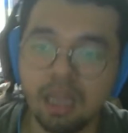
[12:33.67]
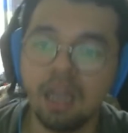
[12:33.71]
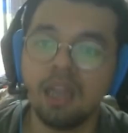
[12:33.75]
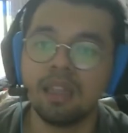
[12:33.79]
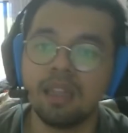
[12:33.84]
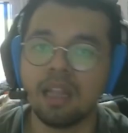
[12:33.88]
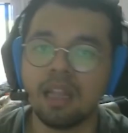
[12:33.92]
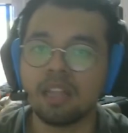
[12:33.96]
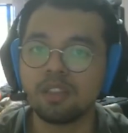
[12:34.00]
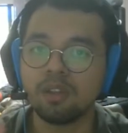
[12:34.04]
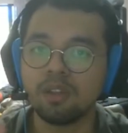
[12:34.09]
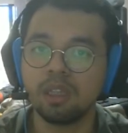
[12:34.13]

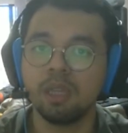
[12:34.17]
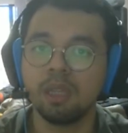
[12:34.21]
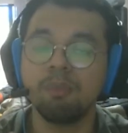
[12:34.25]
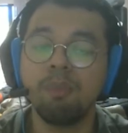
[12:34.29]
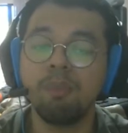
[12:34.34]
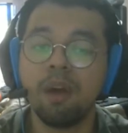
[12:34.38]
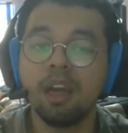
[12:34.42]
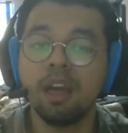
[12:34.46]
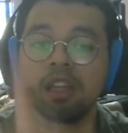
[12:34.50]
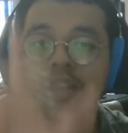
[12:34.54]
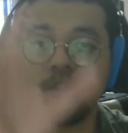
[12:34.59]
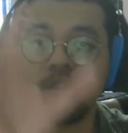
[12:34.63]
That's not the
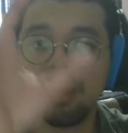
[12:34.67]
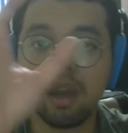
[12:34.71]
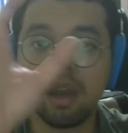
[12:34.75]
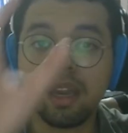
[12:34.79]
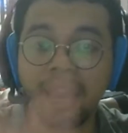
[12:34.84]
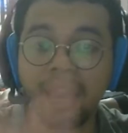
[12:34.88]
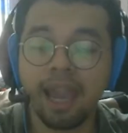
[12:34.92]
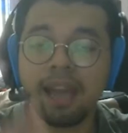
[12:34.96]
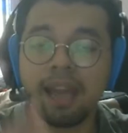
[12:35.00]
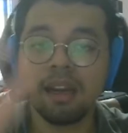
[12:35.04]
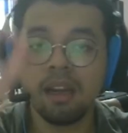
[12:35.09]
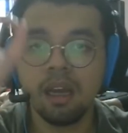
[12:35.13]
point.
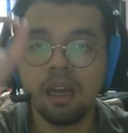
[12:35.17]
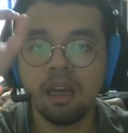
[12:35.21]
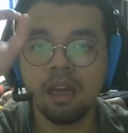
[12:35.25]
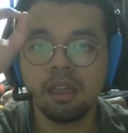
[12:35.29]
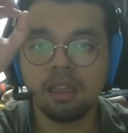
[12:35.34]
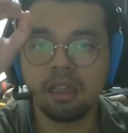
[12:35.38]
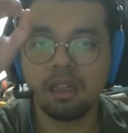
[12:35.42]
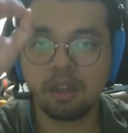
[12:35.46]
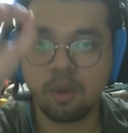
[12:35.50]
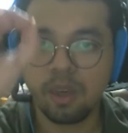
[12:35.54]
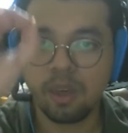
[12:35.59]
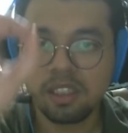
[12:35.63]
Again,
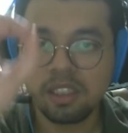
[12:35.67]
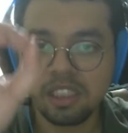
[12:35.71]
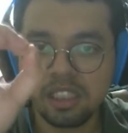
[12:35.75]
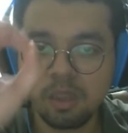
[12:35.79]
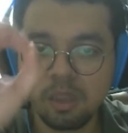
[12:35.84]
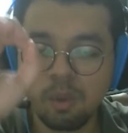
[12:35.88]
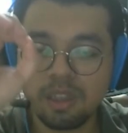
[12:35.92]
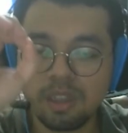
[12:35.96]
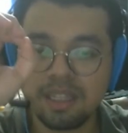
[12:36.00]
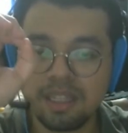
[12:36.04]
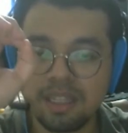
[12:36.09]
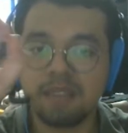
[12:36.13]
the question
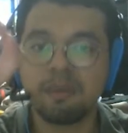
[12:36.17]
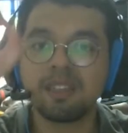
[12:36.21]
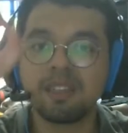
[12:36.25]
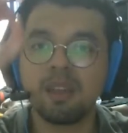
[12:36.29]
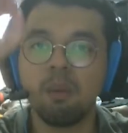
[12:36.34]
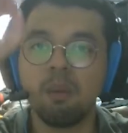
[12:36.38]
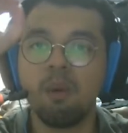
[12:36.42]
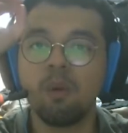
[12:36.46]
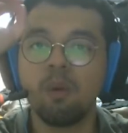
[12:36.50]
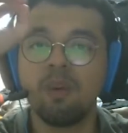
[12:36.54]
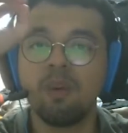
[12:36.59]
was asked by someone with